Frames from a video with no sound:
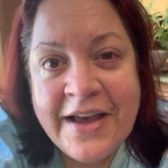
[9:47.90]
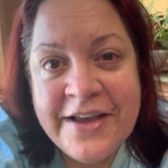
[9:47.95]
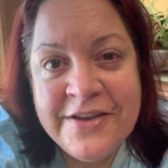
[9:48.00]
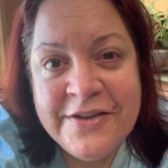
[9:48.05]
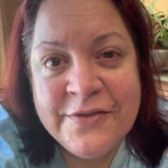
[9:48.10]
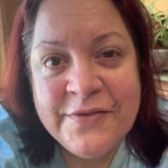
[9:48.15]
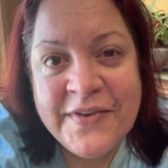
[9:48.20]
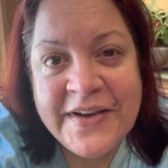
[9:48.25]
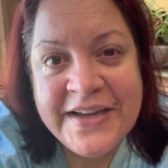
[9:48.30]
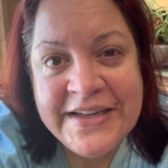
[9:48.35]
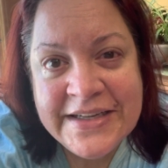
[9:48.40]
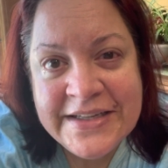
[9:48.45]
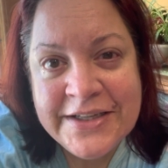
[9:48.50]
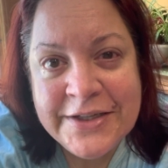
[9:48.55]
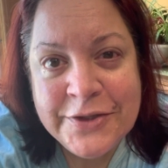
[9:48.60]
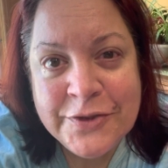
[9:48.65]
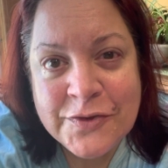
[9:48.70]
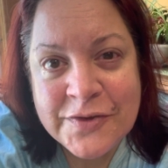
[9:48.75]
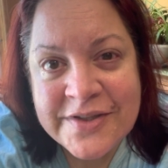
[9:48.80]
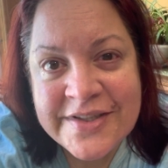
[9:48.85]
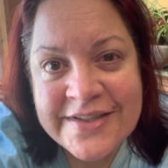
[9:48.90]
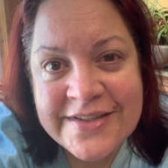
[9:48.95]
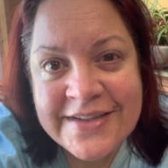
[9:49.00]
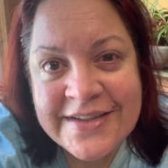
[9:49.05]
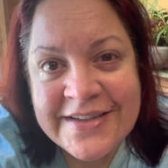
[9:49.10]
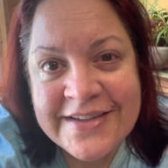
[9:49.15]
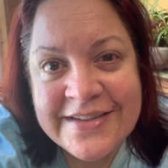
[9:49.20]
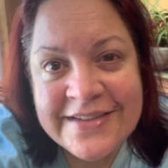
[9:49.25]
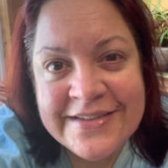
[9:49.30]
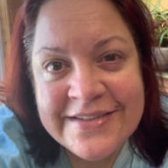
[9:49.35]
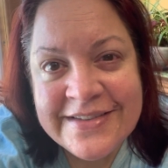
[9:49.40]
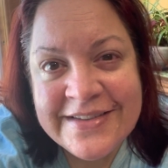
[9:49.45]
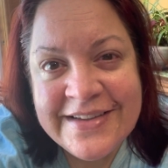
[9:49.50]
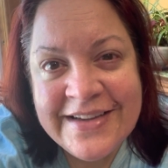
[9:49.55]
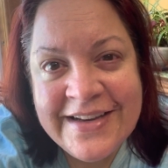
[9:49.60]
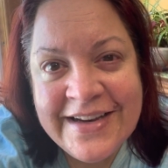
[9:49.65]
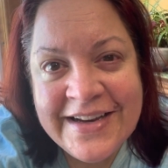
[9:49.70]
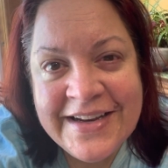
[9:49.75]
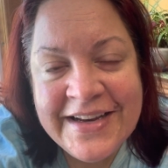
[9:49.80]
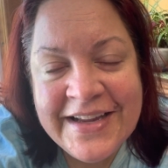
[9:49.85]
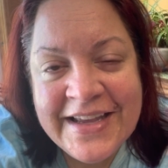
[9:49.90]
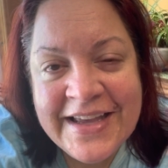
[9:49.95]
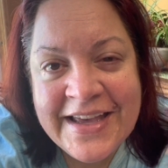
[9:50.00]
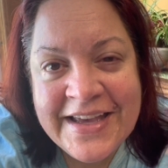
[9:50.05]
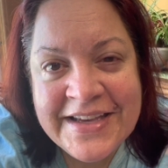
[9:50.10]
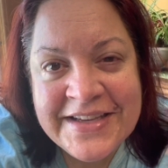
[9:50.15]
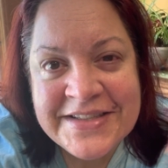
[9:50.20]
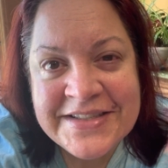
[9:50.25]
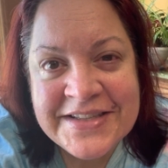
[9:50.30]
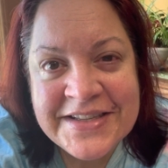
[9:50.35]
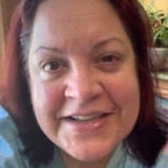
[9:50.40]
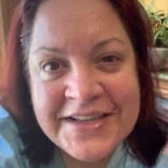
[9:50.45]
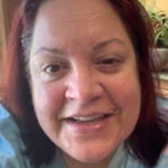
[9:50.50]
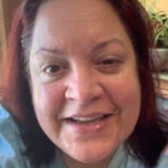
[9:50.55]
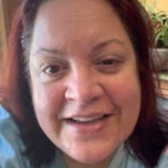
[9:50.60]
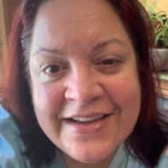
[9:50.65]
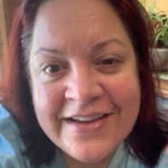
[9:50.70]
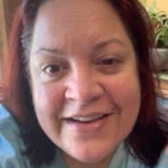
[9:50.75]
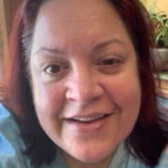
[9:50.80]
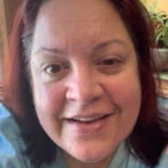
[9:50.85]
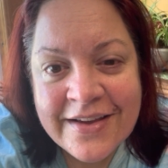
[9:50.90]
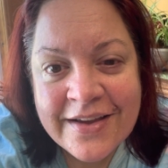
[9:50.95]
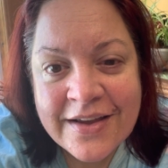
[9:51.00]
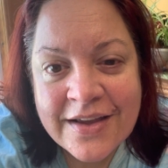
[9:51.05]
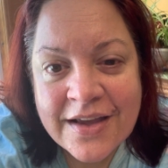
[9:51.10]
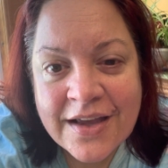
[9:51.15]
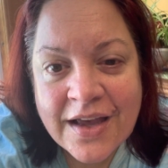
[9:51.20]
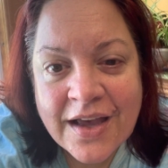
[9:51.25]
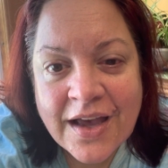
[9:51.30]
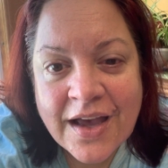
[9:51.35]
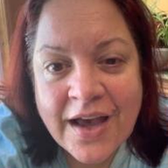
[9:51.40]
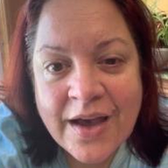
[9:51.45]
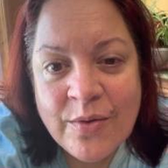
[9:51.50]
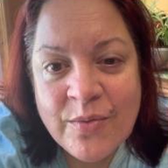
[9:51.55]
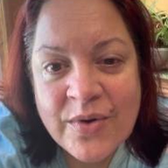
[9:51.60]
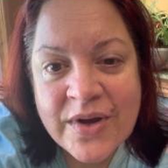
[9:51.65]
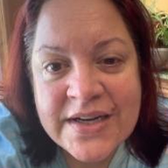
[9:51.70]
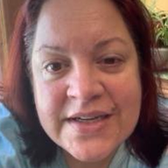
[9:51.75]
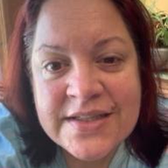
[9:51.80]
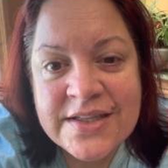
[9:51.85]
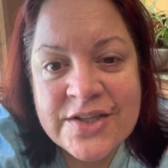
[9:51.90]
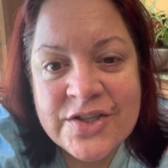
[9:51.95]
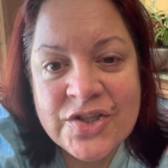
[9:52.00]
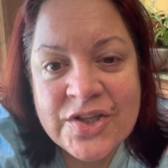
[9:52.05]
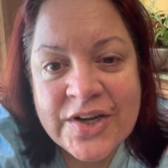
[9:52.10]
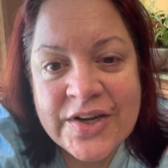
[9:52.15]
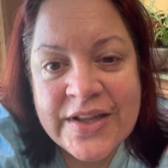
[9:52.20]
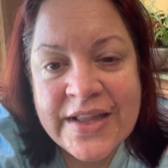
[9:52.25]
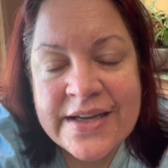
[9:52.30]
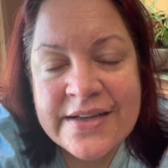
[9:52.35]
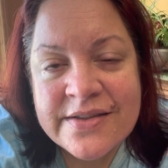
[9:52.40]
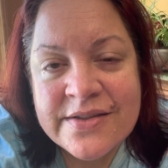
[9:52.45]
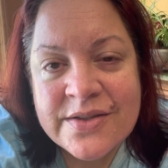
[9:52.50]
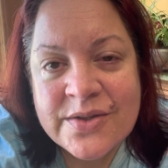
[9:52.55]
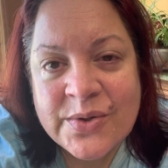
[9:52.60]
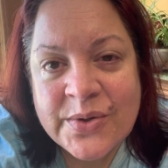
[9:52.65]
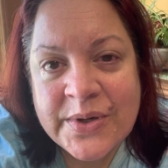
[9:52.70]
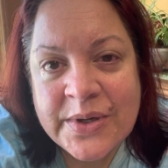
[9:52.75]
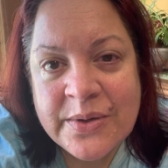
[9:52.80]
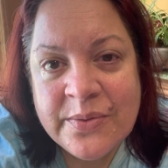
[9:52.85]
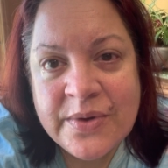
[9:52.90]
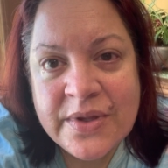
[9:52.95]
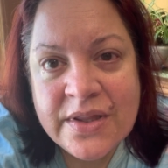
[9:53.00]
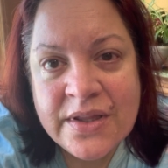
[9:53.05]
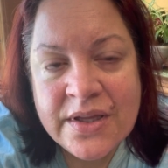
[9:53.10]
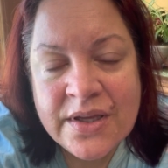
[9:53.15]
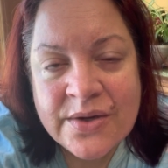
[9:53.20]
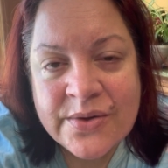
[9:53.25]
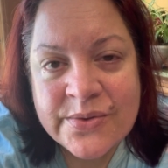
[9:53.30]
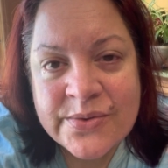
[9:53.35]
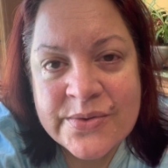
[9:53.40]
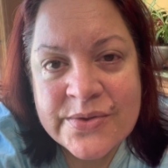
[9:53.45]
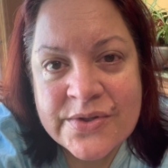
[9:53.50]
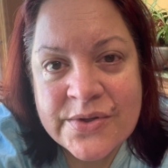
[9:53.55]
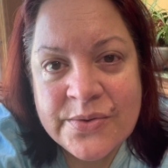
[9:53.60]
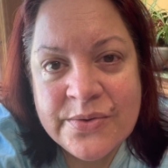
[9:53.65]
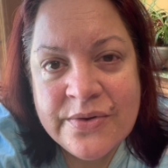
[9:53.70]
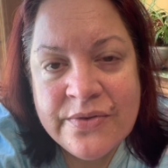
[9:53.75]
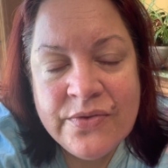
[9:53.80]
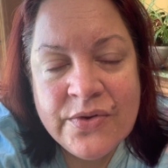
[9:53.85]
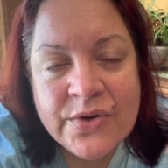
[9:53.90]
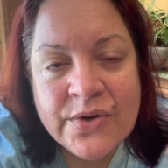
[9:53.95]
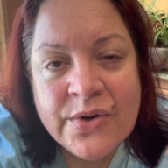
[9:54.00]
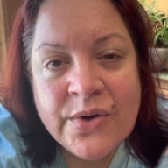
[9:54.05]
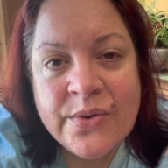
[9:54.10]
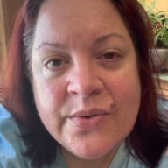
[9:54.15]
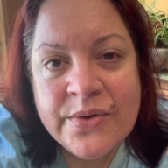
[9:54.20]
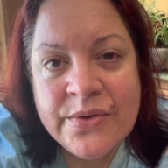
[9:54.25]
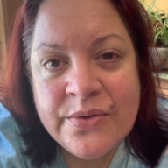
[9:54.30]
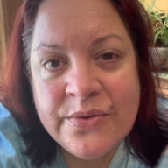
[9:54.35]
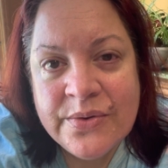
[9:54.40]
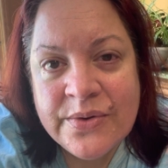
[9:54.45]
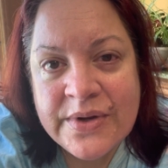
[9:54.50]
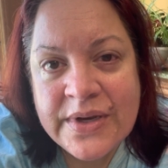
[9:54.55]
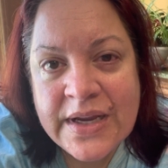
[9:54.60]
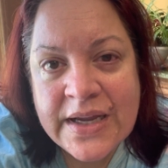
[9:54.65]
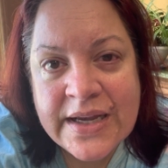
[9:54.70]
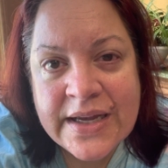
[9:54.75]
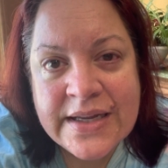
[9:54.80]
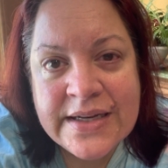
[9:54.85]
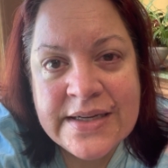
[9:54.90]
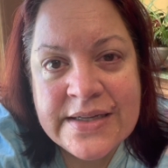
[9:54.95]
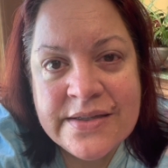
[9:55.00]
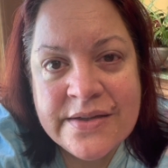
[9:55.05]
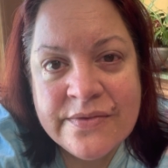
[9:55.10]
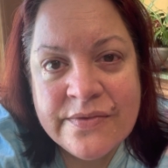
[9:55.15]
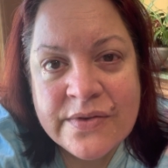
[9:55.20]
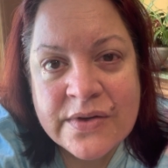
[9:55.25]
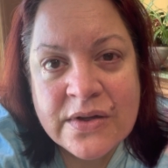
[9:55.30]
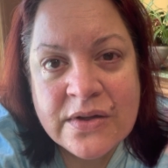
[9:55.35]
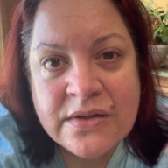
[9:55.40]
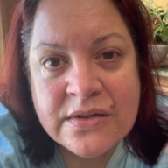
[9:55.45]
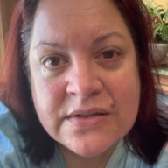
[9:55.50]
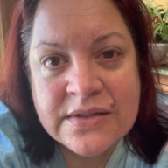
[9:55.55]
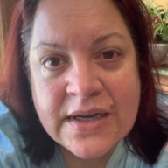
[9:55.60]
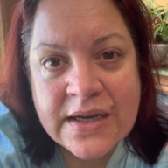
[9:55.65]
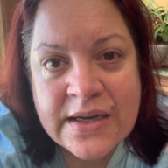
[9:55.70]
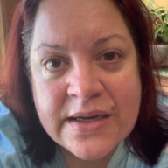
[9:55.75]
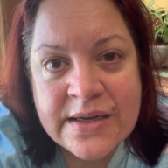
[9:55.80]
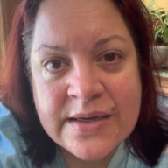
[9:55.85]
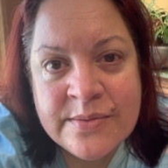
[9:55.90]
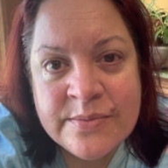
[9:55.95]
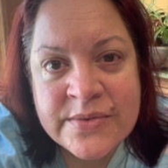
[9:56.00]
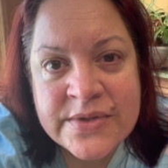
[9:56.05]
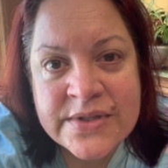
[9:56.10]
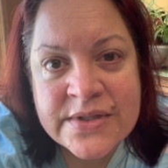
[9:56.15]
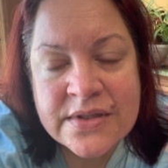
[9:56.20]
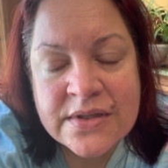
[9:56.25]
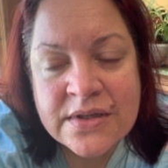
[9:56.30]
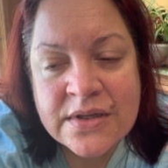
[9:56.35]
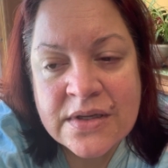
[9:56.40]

I just find it interesting in any case. I wanted to share that story with you. So if you're going through any kind of difficult times,